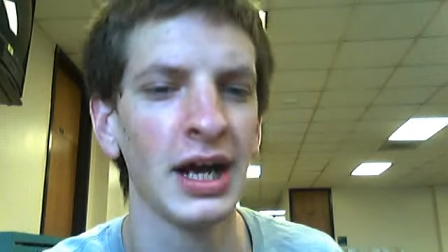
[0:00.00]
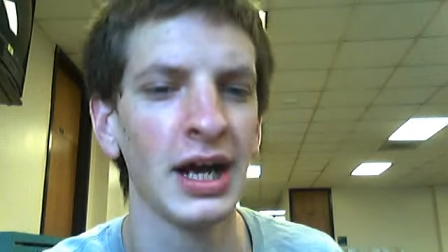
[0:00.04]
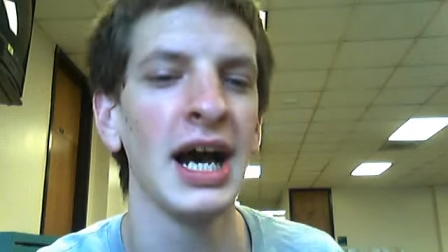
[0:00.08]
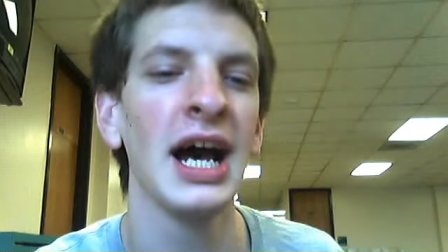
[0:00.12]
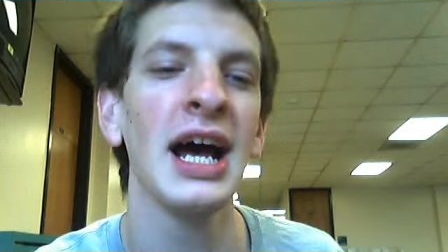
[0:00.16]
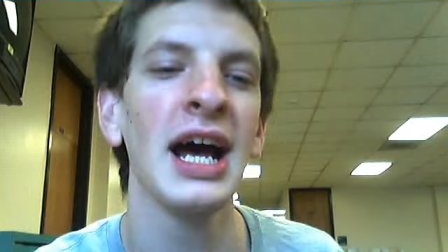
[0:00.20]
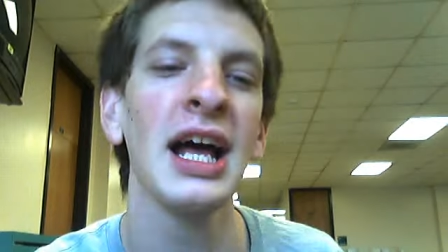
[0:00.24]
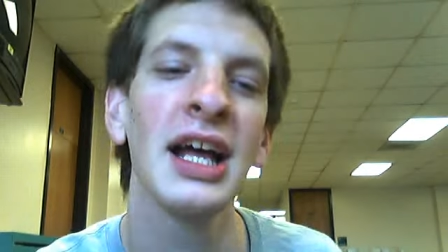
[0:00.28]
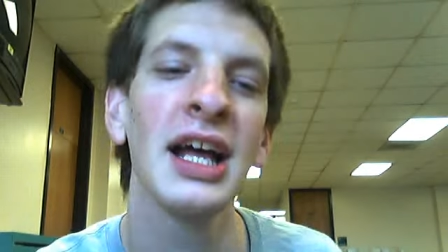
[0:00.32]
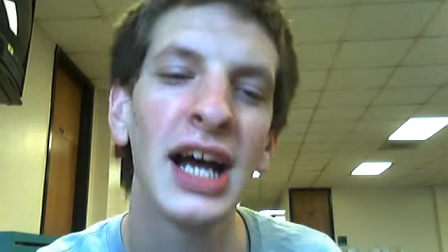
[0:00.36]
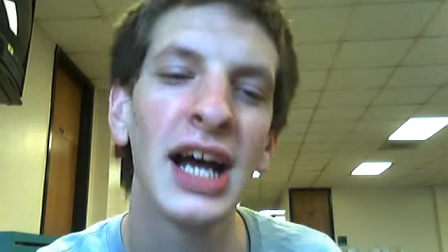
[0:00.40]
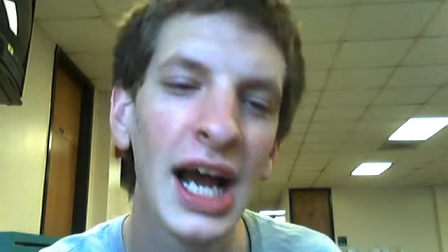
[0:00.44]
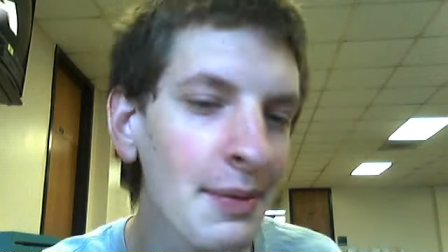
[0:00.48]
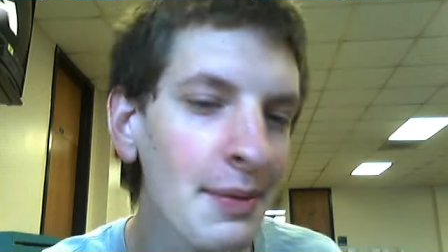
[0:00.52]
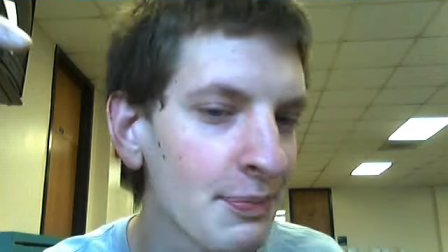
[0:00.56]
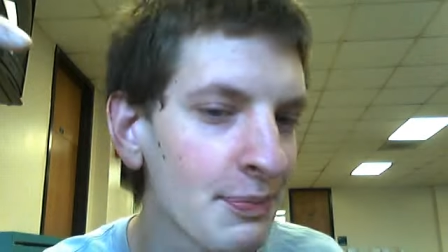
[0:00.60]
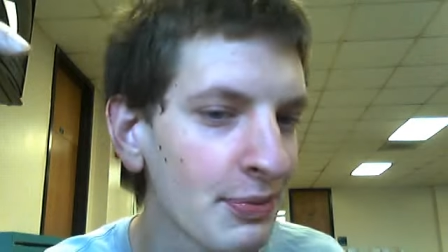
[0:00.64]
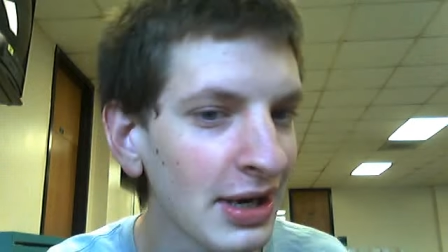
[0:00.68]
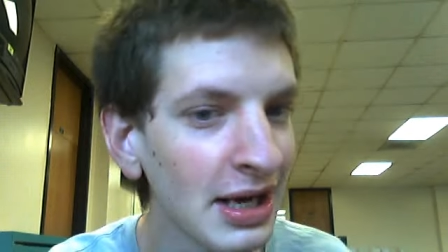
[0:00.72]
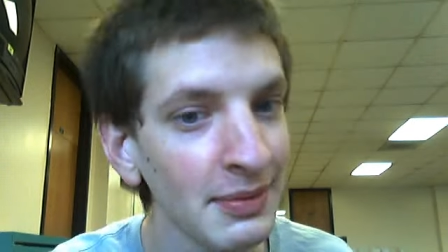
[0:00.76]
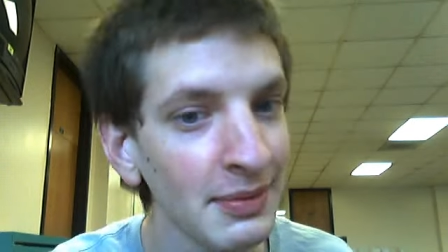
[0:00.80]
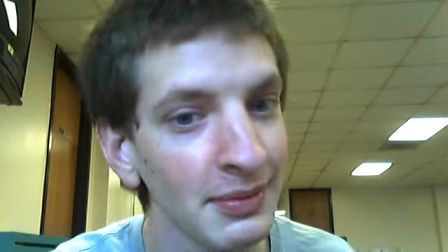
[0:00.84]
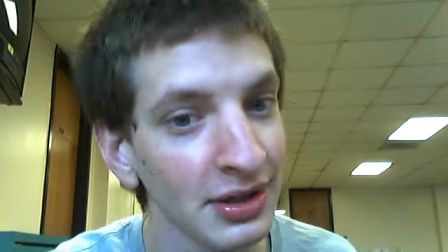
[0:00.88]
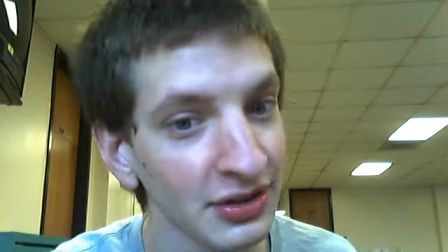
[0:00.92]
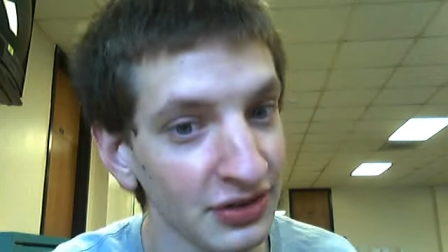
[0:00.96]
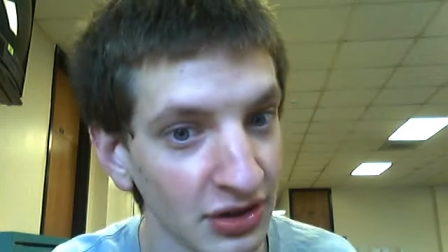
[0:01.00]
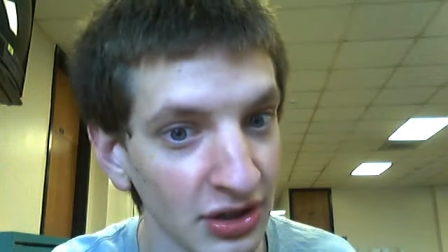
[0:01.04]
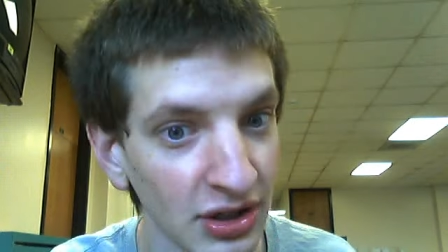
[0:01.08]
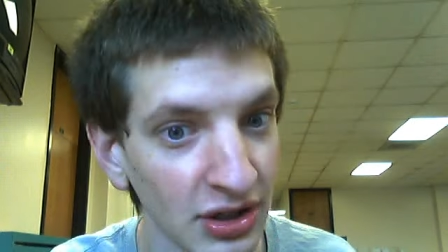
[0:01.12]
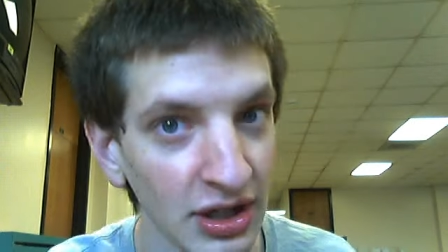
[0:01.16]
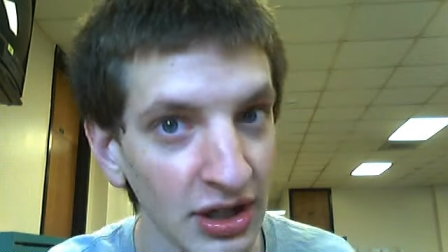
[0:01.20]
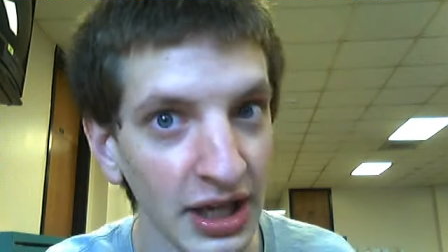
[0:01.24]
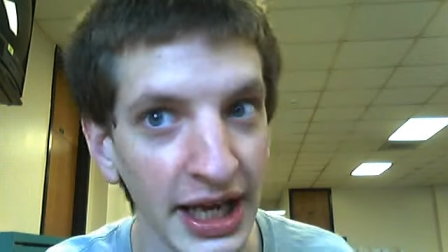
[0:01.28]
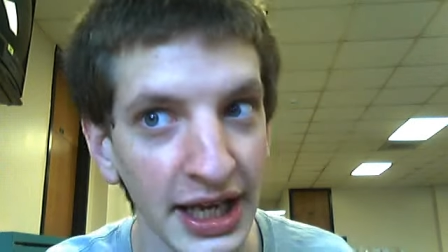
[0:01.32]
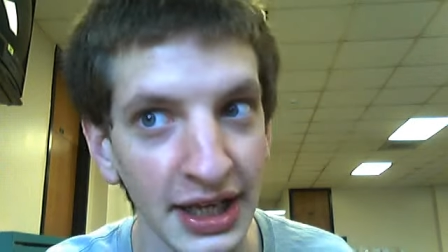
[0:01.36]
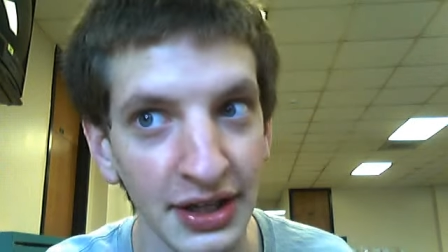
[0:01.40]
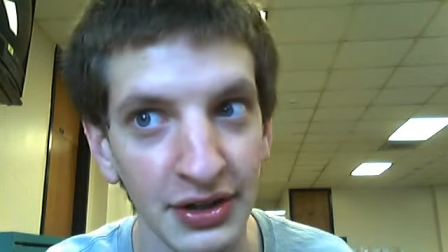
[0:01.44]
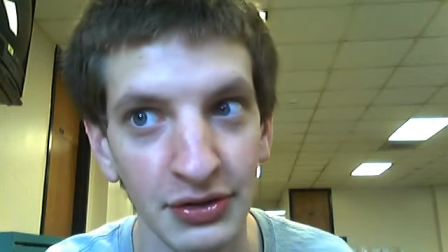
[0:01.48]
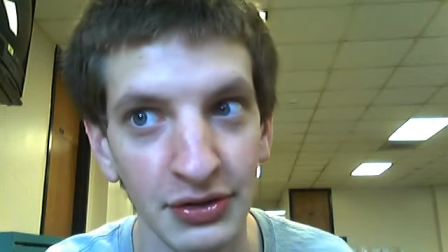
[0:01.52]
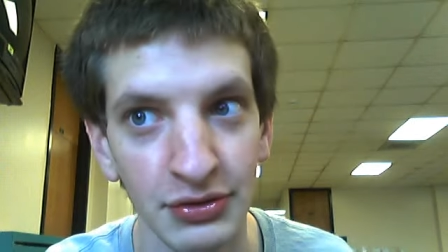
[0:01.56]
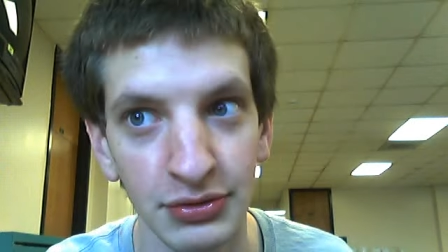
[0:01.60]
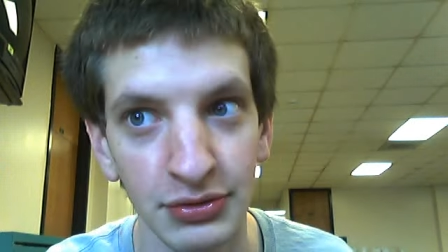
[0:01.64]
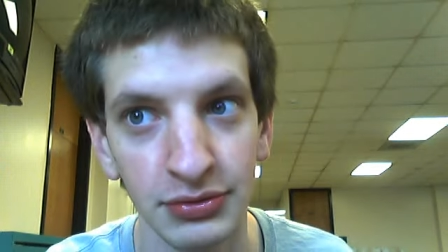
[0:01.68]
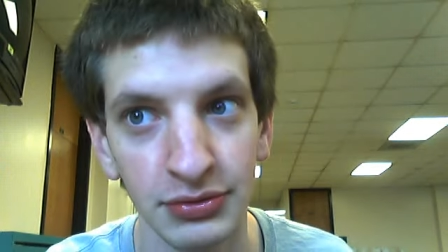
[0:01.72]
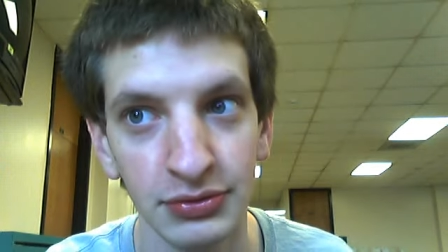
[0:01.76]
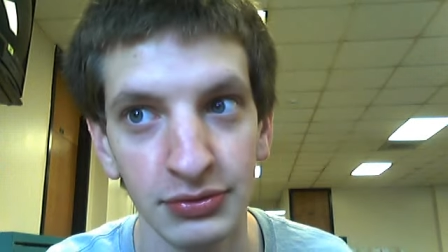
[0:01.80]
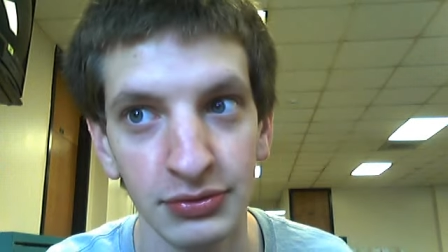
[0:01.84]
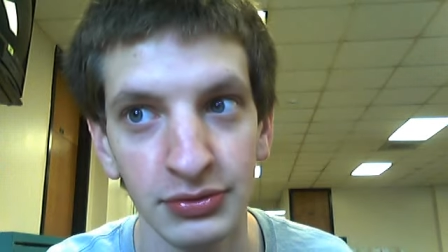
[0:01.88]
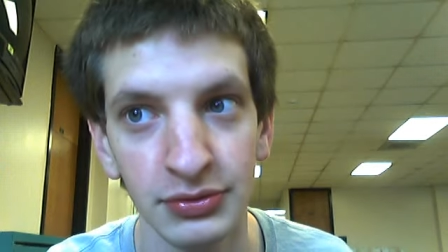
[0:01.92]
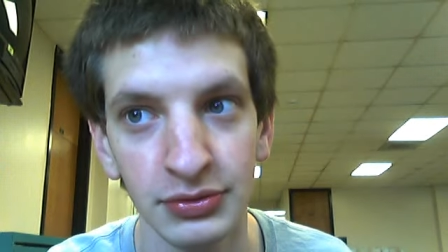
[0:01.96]
I, I pretty much like. a
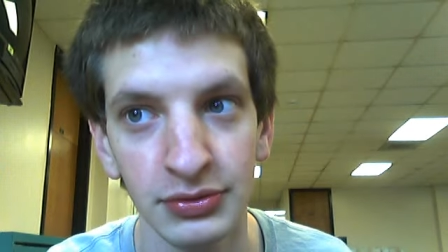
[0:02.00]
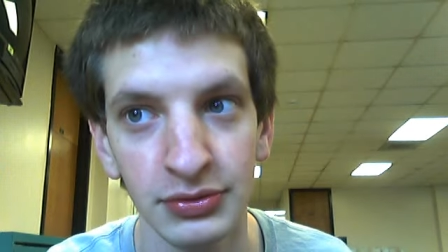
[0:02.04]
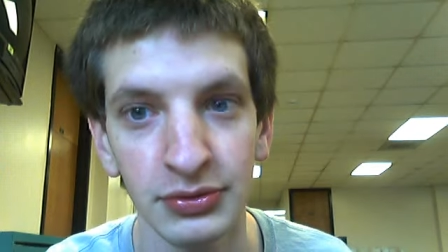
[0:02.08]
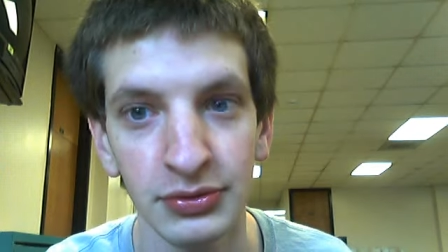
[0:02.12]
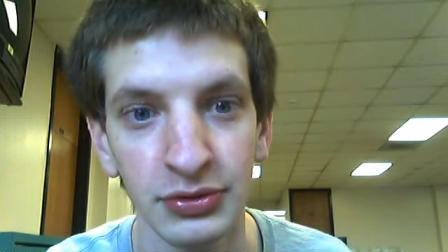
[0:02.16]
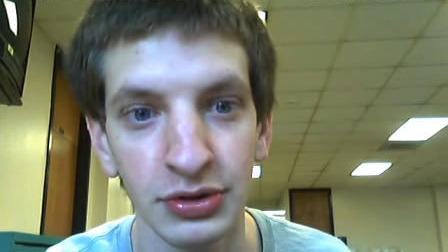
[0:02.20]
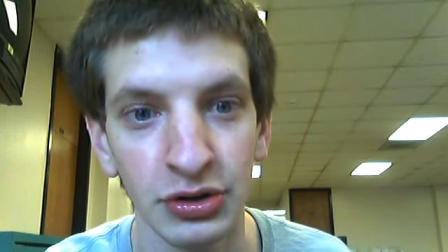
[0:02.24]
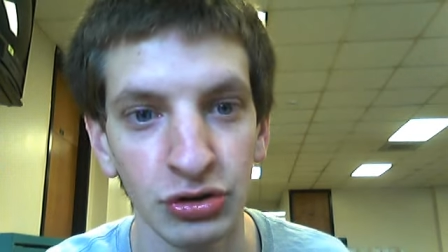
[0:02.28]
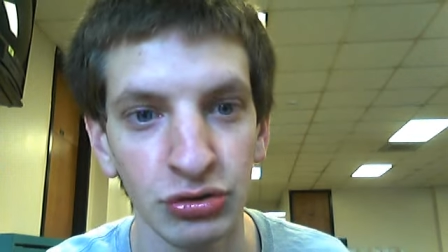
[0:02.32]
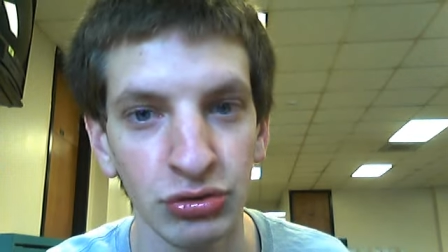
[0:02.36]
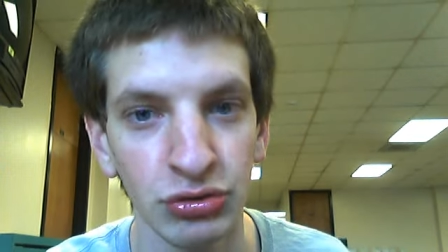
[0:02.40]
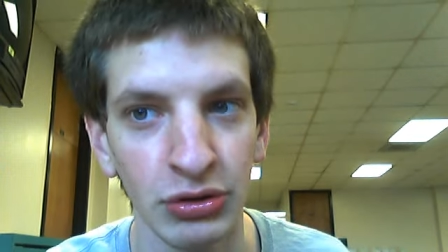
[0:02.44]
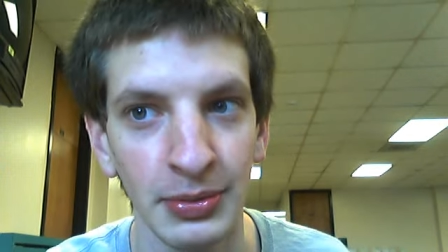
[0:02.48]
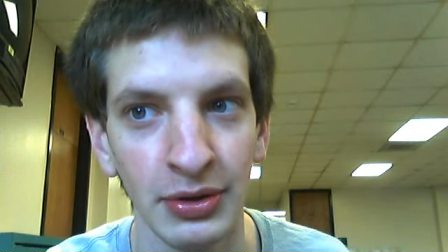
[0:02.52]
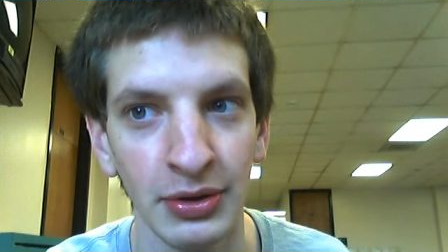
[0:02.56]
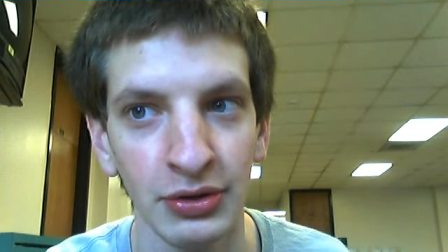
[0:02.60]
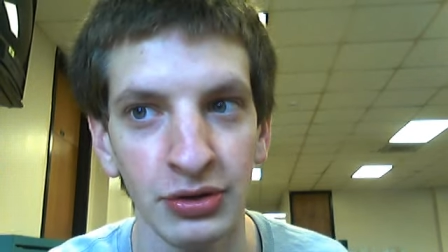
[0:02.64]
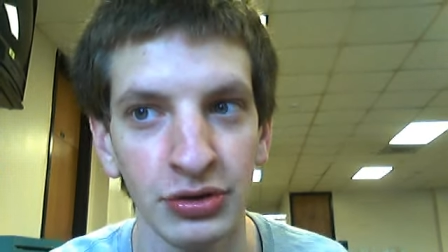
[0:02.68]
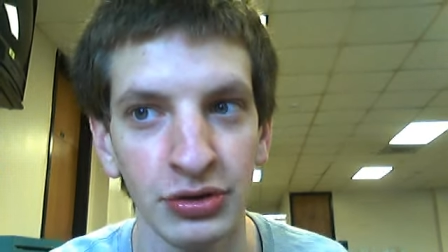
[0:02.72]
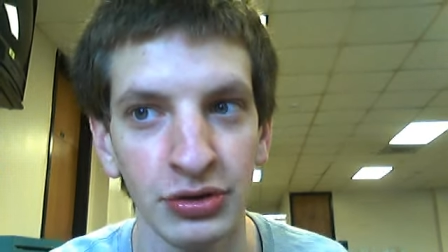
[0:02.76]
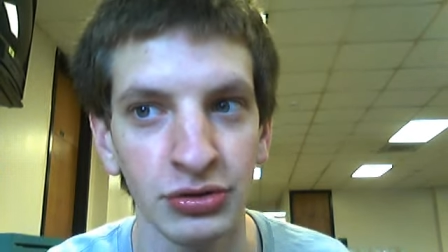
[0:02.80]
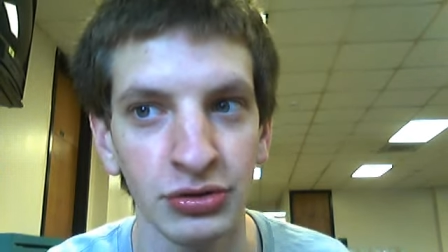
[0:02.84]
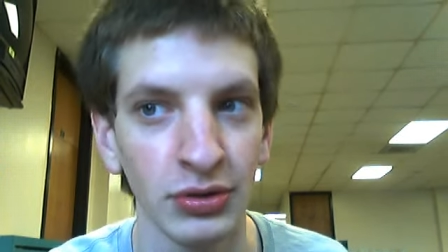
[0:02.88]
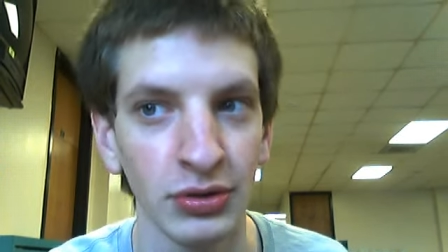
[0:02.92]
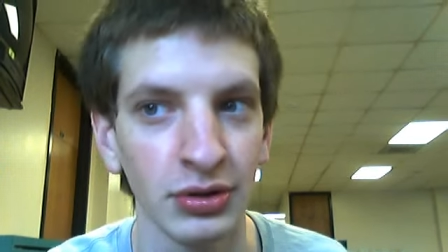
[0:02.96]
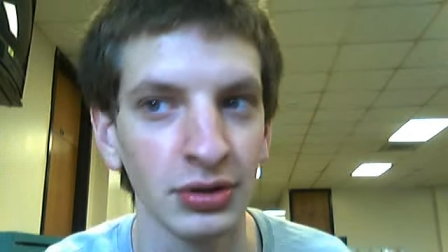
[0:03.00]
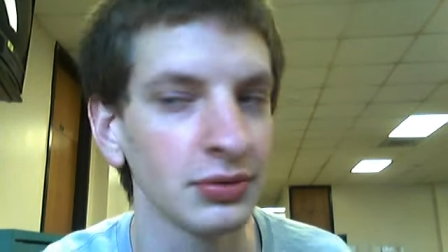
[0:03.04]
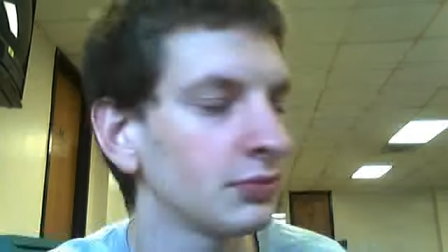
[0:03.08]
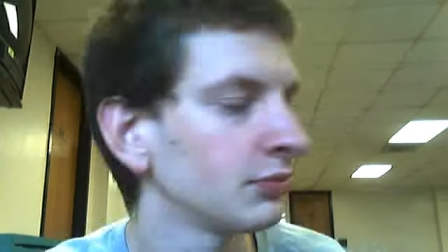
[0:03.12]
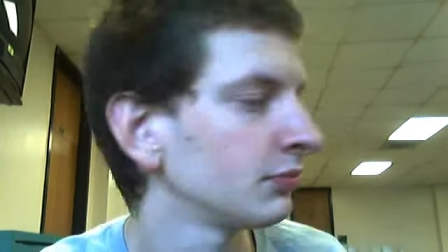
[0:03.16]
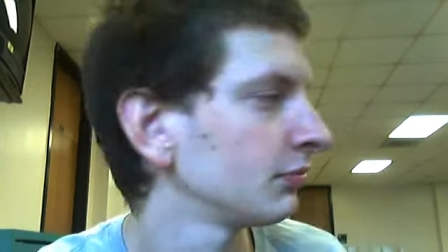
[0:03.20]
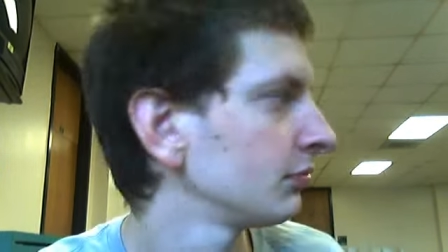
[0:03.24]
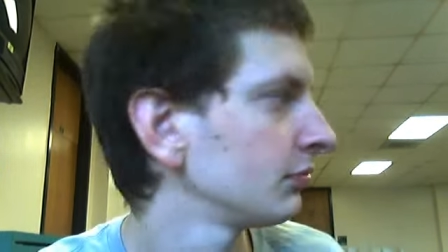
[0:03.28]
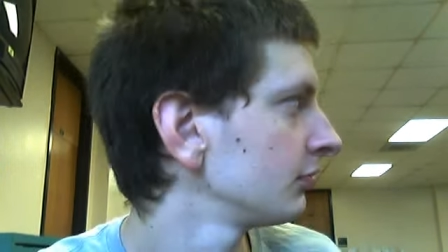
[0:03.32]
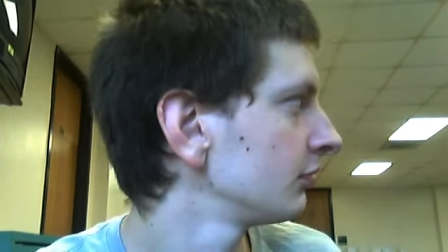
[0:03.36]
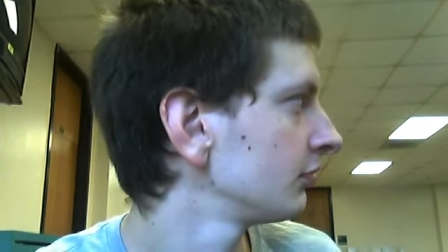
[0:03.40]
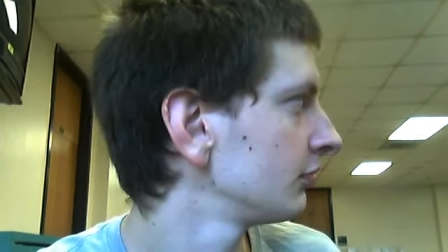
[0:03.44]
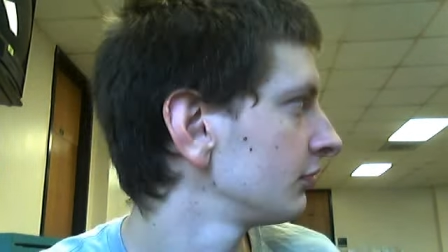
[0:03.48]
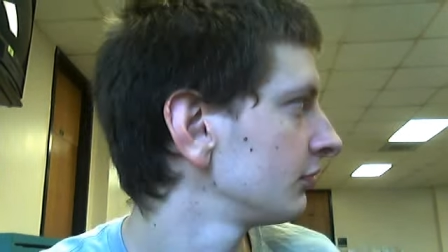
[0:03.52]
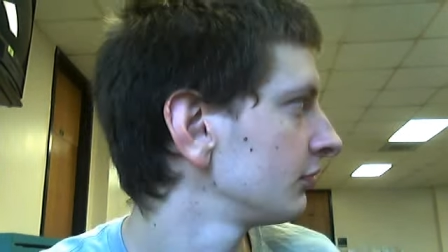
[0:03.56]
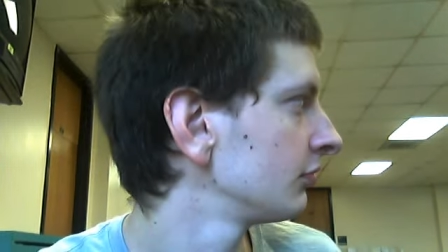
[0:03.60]
really good show. Destroy, build, destroy. Wipeout.